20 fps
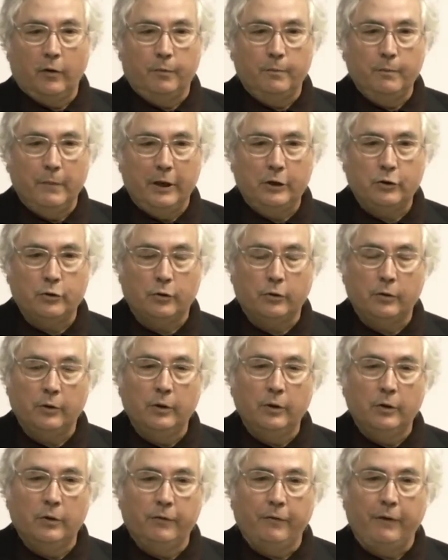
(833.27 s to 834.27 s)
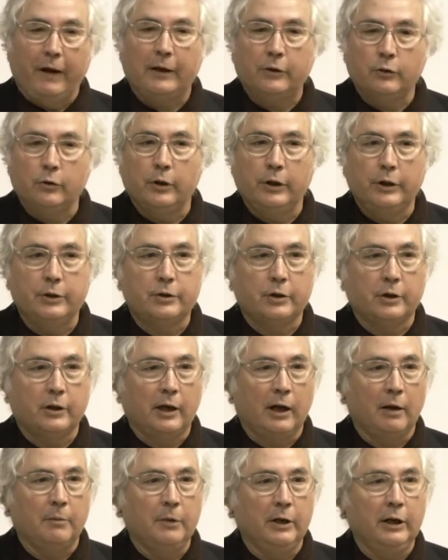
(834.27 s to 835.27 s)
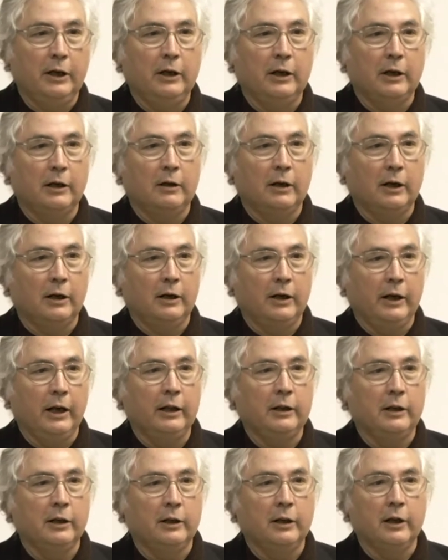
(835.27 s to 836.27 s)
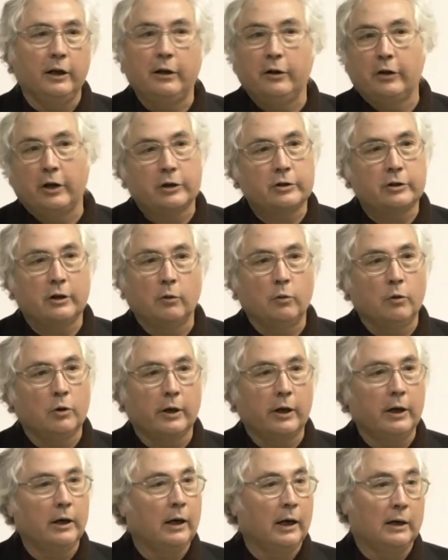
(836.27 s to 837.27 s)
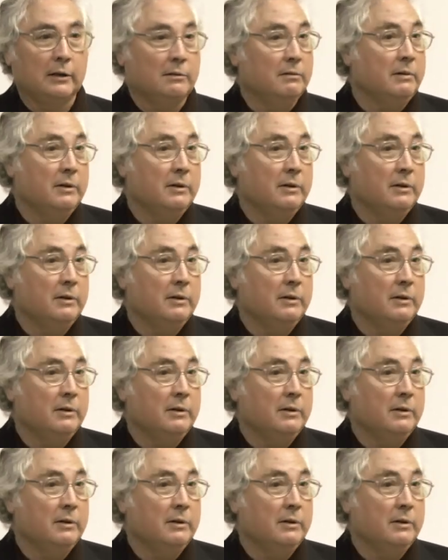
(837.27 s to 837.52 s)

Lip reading: major factories coming in and creating an industrial working class.